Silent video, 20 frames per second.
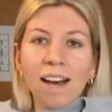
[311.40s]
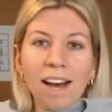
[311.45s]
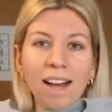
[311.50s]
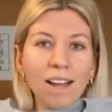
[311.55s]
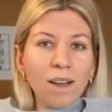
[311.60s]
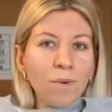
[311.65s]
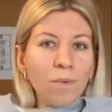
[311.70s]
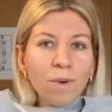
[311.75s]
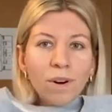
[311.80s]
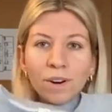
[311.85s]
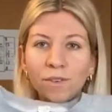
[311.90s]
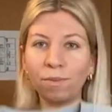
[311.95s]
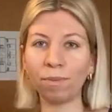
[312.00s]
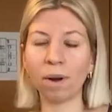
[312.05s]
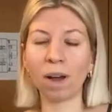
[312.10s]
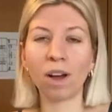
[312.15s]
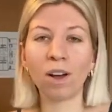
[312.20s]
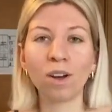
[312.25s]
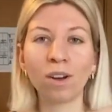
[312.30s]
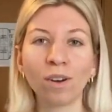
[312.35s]
I can work from
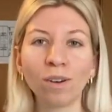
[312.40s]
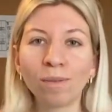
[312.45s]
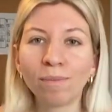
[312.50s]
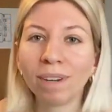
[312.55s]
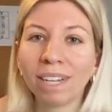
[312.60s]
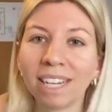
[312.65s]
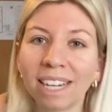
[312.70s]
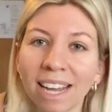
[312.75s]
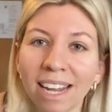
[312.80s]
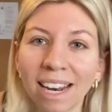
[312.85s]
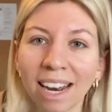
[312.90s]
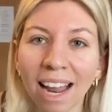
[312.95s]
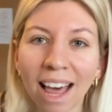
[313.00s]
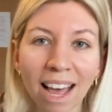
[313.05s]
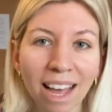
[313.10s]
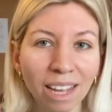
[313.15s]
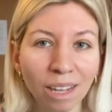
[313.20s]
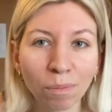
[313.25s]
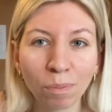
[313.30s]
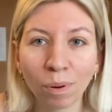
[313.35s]
home and then
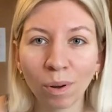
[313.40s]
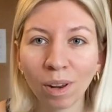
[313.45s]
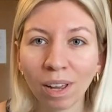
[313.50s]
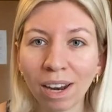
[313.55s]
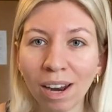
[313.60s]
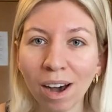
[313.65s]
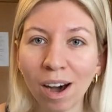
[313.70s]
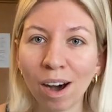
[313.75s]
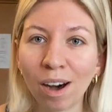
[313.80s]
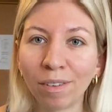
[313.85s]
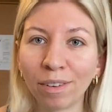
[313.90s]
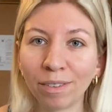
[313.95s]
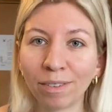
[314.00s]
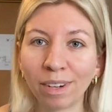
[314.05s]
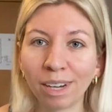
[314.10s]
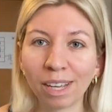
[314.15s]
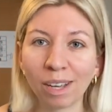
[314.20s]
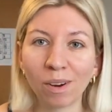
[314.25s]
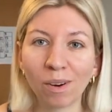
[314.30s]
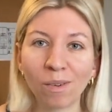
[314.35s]
like pull it off if
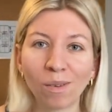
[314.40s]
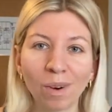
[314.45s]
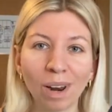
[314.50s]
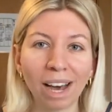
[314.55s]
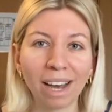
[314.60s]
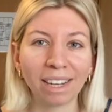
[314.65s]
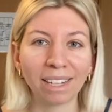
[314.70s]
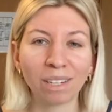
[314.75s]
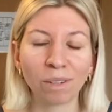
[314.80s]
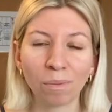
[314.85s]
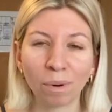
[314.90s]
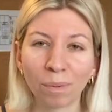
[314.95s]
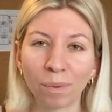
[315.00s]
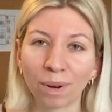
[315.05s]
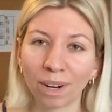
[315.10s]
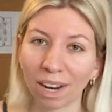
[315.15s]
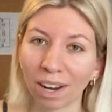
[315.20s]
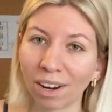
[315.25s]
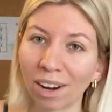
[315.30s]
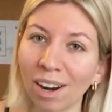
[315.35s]
I go like to my
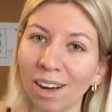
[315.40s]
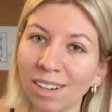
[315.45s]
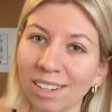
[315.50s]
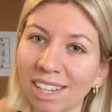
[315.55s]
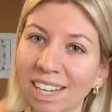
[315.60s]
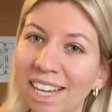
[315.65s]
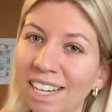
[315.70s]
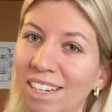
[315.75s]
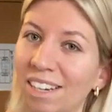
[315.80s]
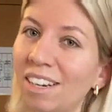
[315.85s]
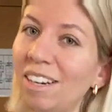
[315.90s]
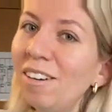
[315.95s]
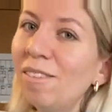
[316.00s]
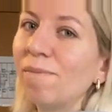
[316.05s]
workout class later.